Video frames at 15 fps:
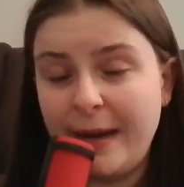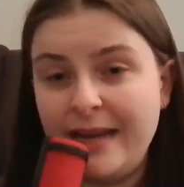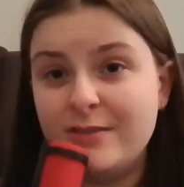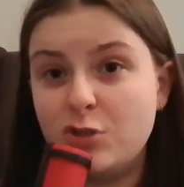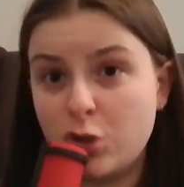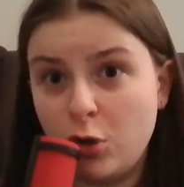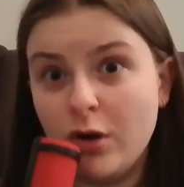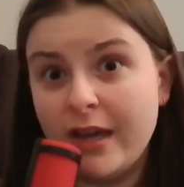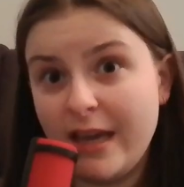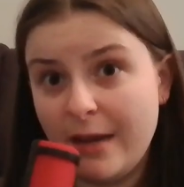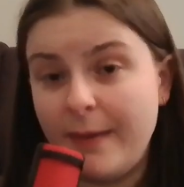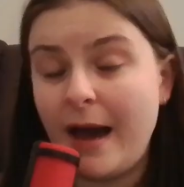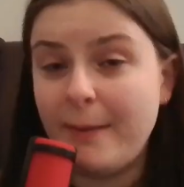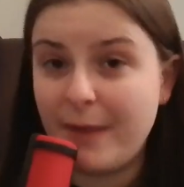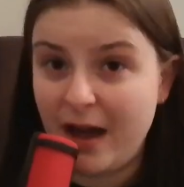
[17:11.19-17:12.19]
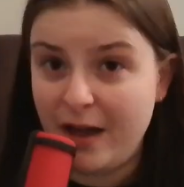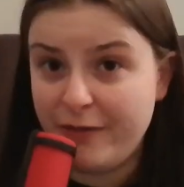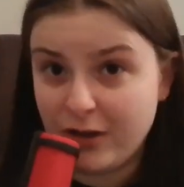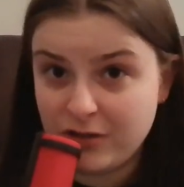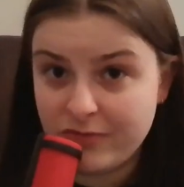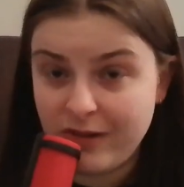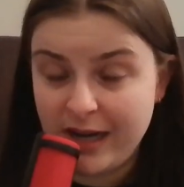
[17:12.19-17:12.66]
But in talking about Maya
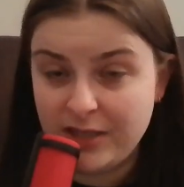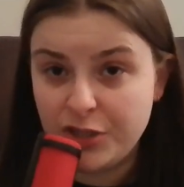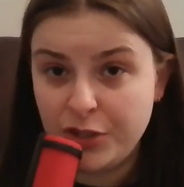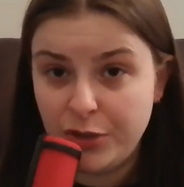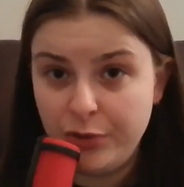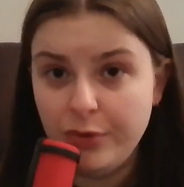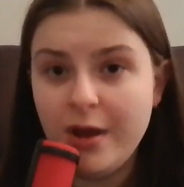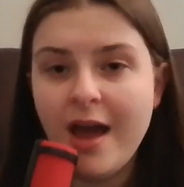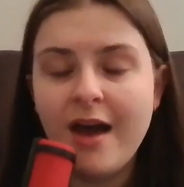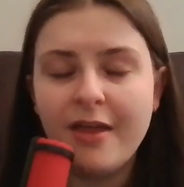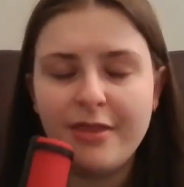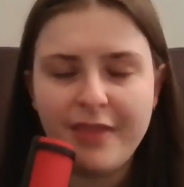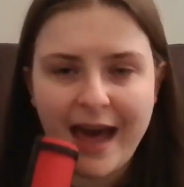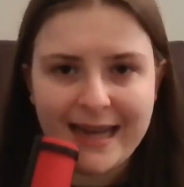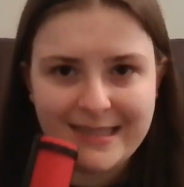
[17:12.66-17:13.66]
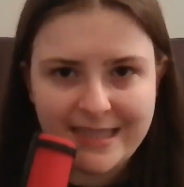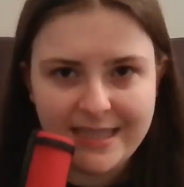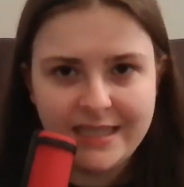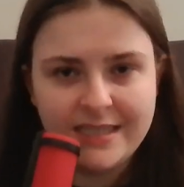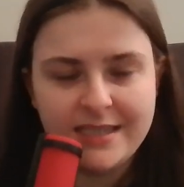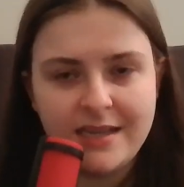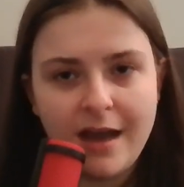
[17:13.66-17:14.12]
Berg's race 2, that
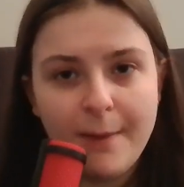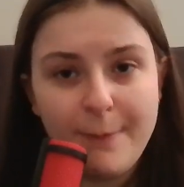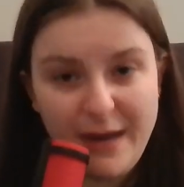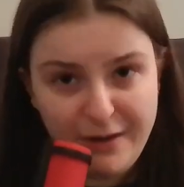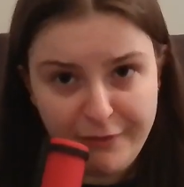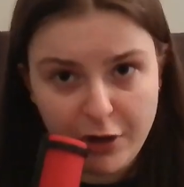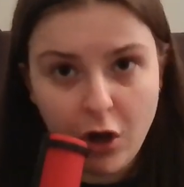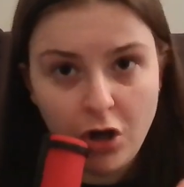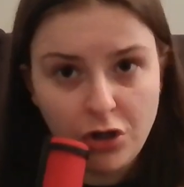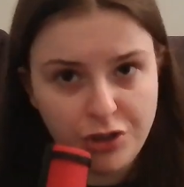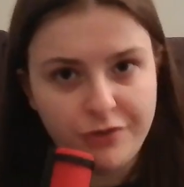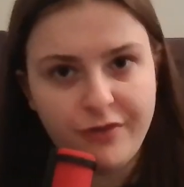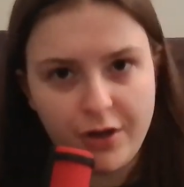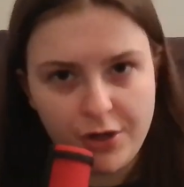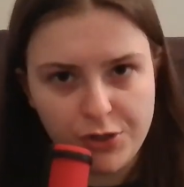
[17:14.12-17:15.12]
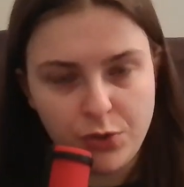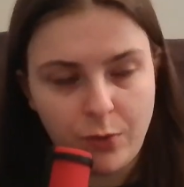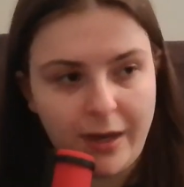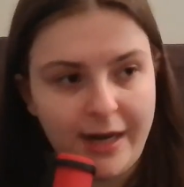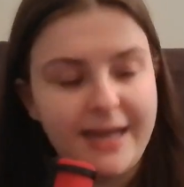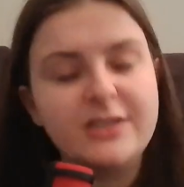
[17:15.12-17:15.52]
is a bit of a controversial one.